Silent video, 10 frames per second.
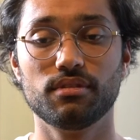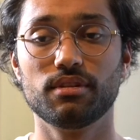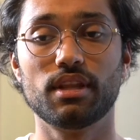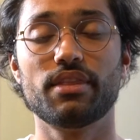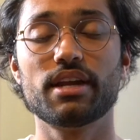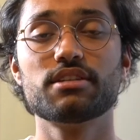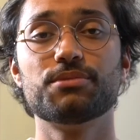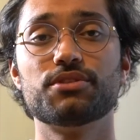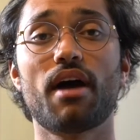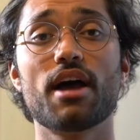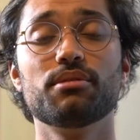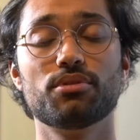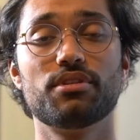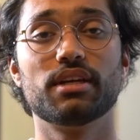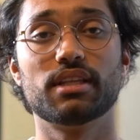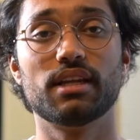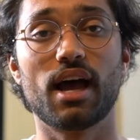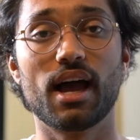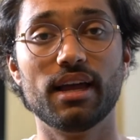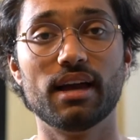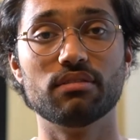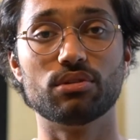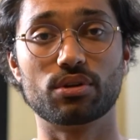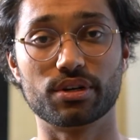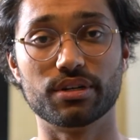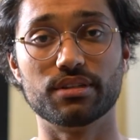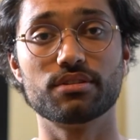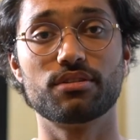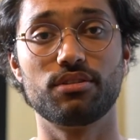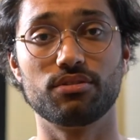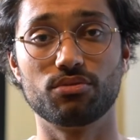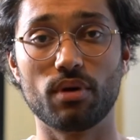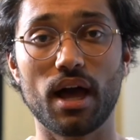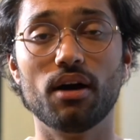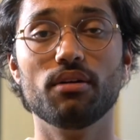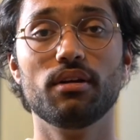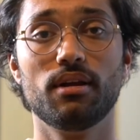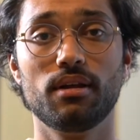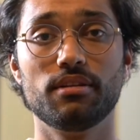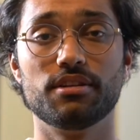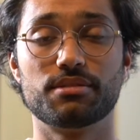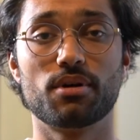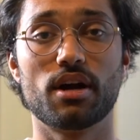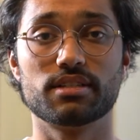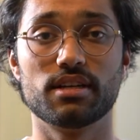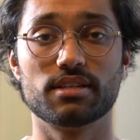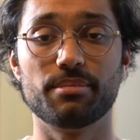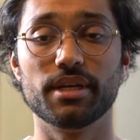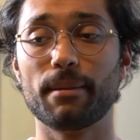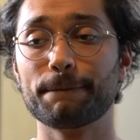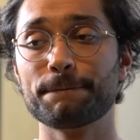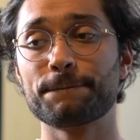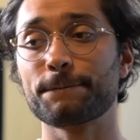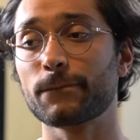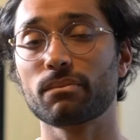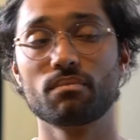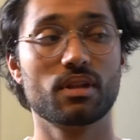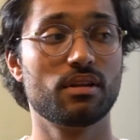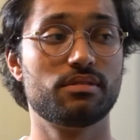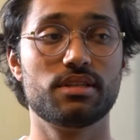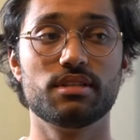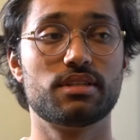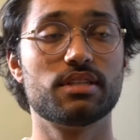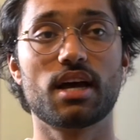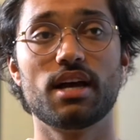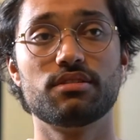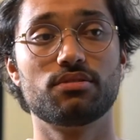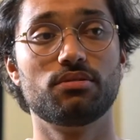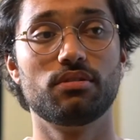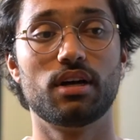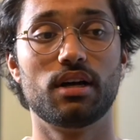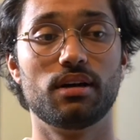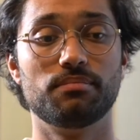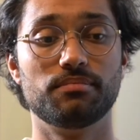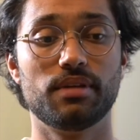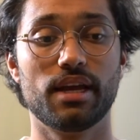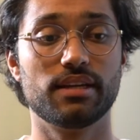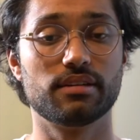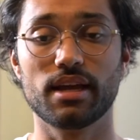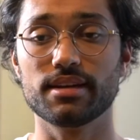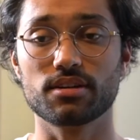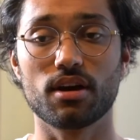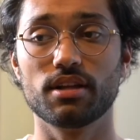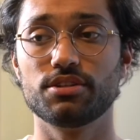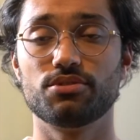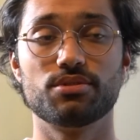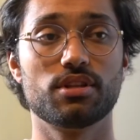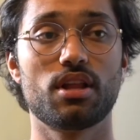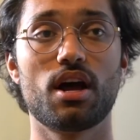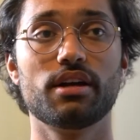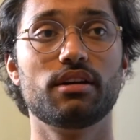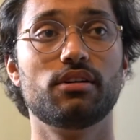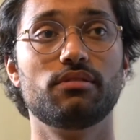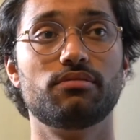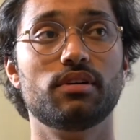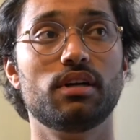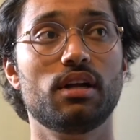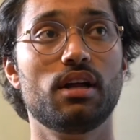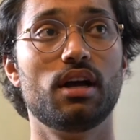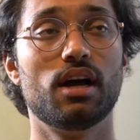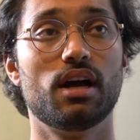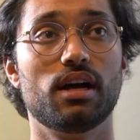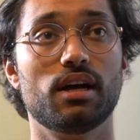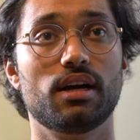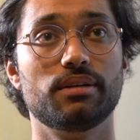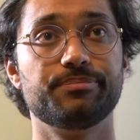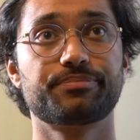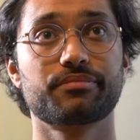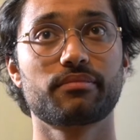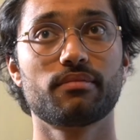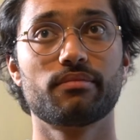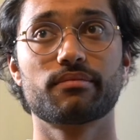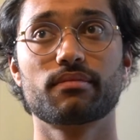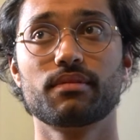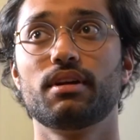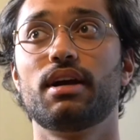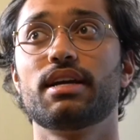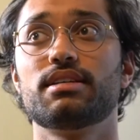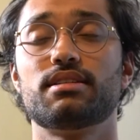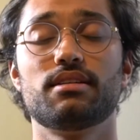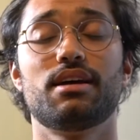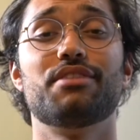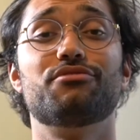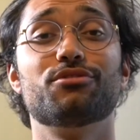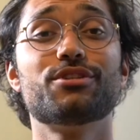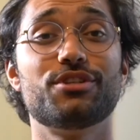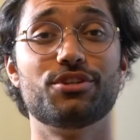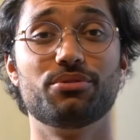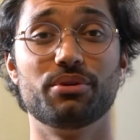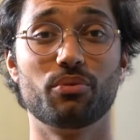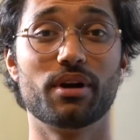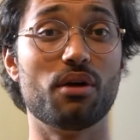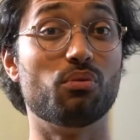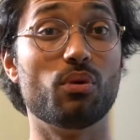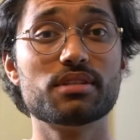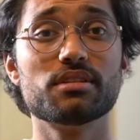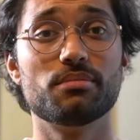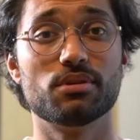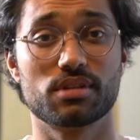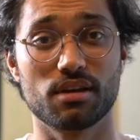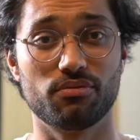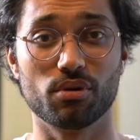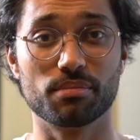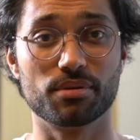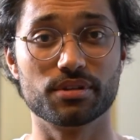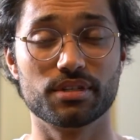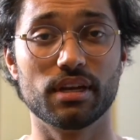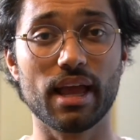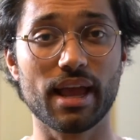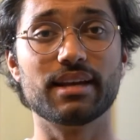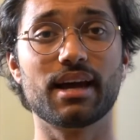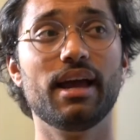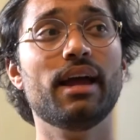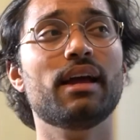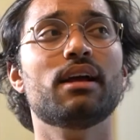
that is the most valuable thing that I have learned throughout this process. I mean, since high school and college, there was a lot of I guess adversity to it, where I wasn't the most self-aware person, and I